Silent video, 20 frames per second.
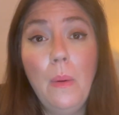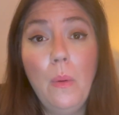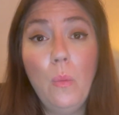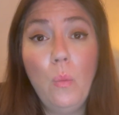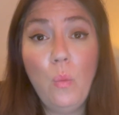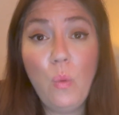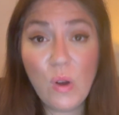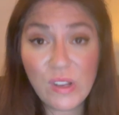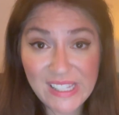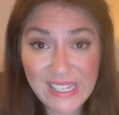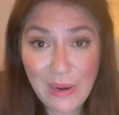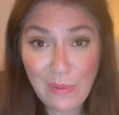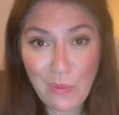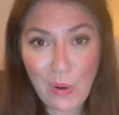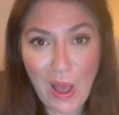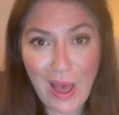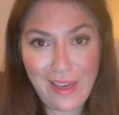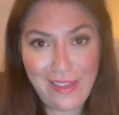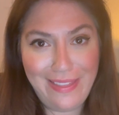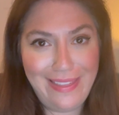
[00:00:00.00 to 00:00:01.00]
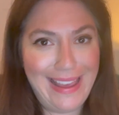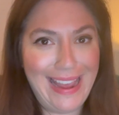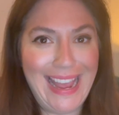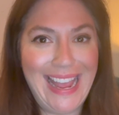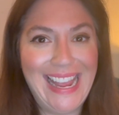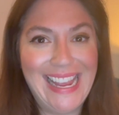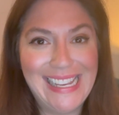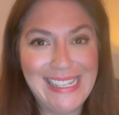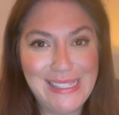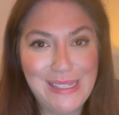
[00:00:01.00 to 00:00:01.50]
Was it worth
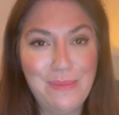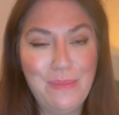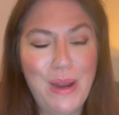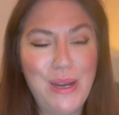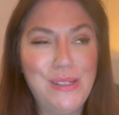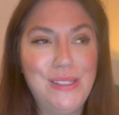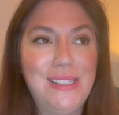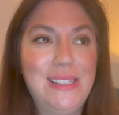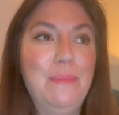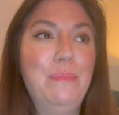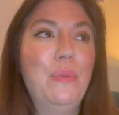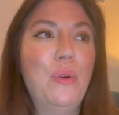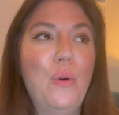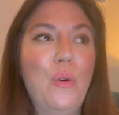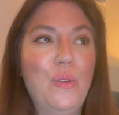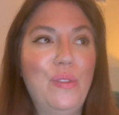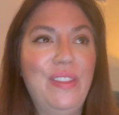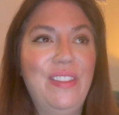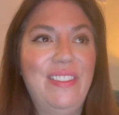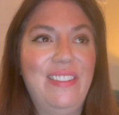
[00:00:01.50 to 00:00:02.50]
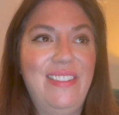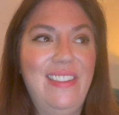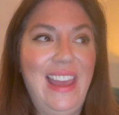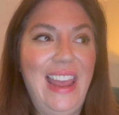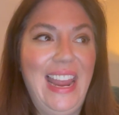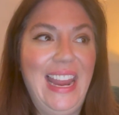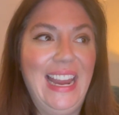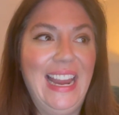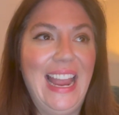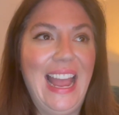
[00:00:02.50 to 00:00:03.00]
it is the most important
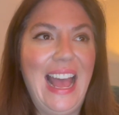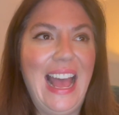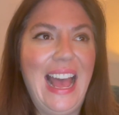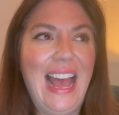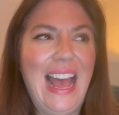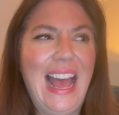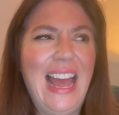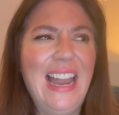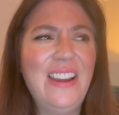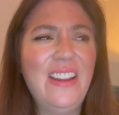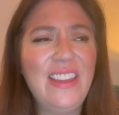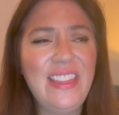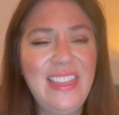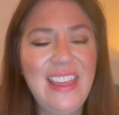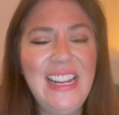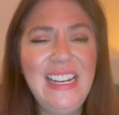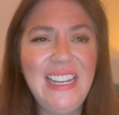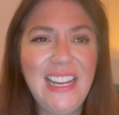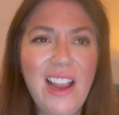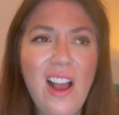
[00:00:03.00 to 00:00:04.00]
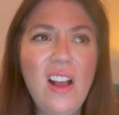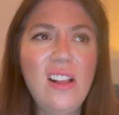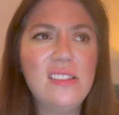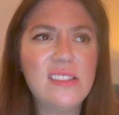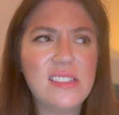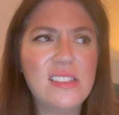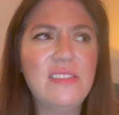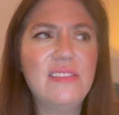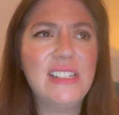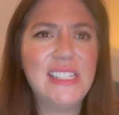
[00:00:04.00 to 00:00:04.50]
thing. And I think the
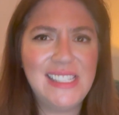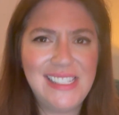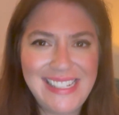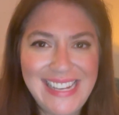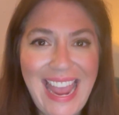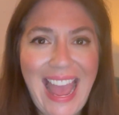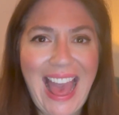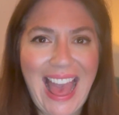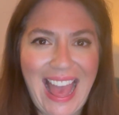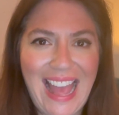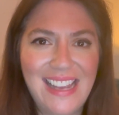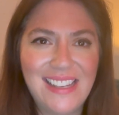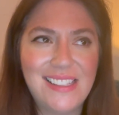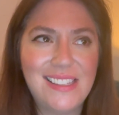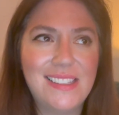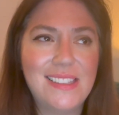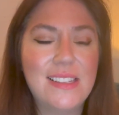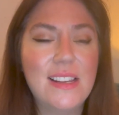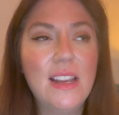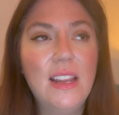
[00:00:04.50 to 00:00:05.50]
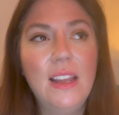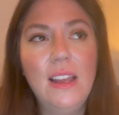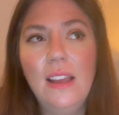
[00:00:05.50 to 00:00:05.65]
answer is yes.